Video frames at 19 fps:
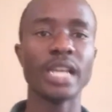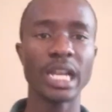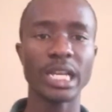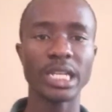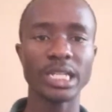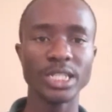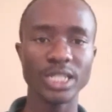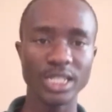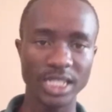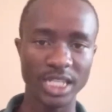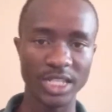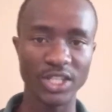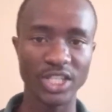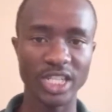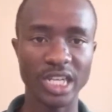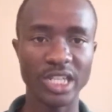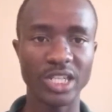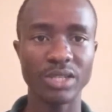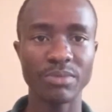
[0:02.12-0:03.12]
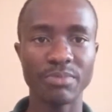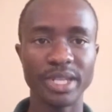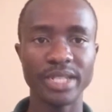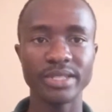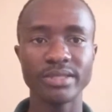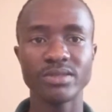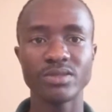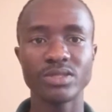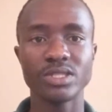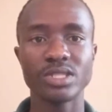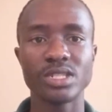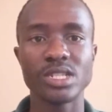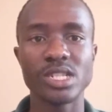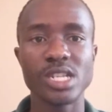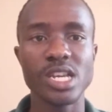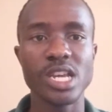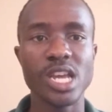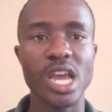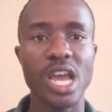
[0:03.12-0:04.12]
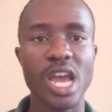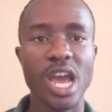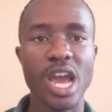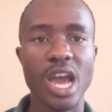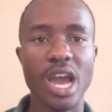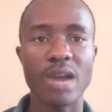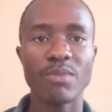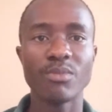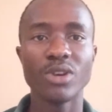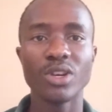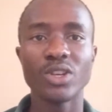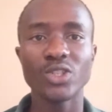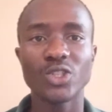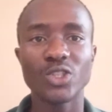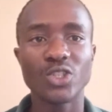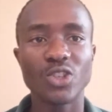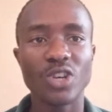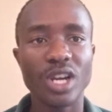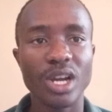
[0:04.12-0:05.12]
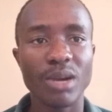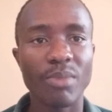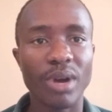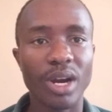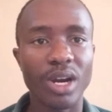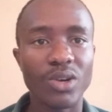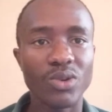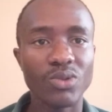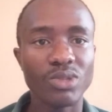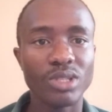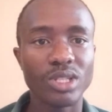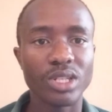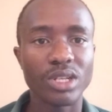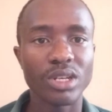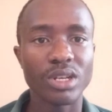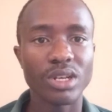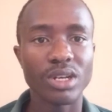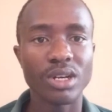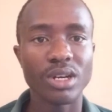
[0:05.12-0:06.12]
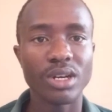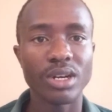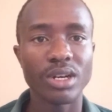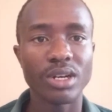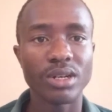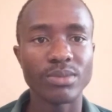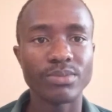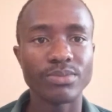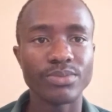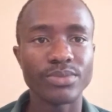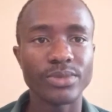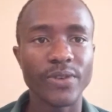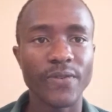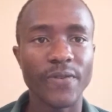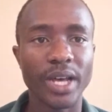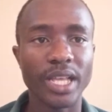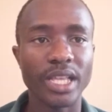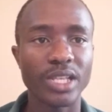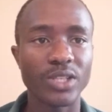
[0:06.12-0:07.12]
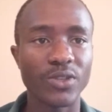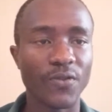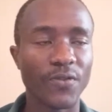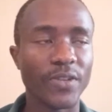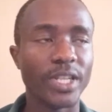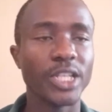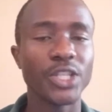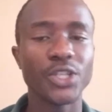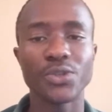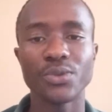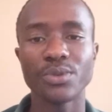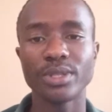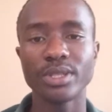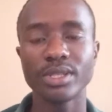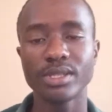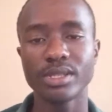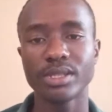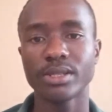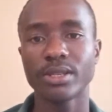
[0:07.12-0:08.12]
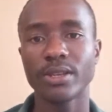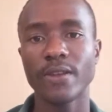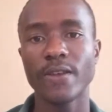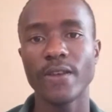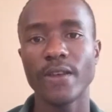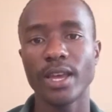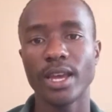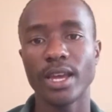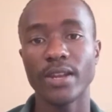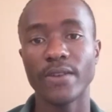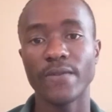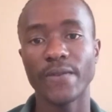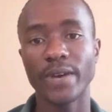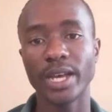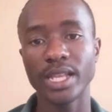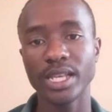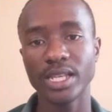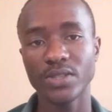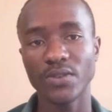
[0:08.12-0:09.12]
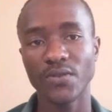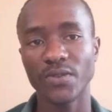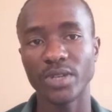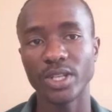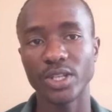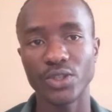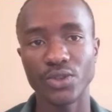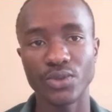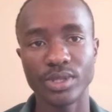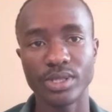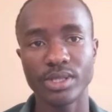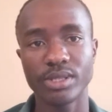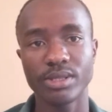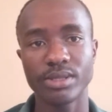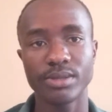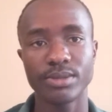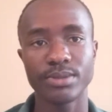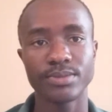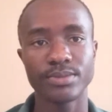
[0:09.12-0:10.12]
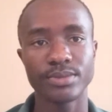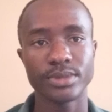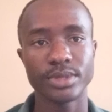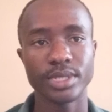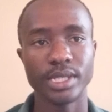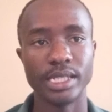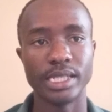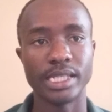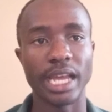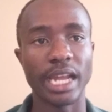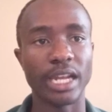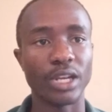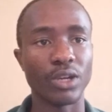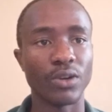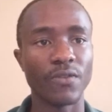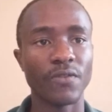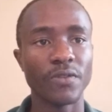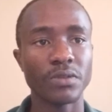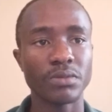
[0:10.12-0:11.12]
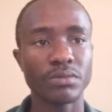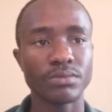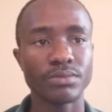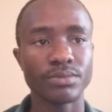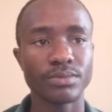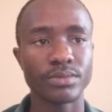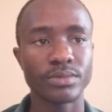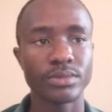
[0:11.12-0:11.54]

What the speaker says: Yeah, ladies and gentlemen, I'm going to talk about Fathers of Nations. And Fathers of Nations, it's a novel.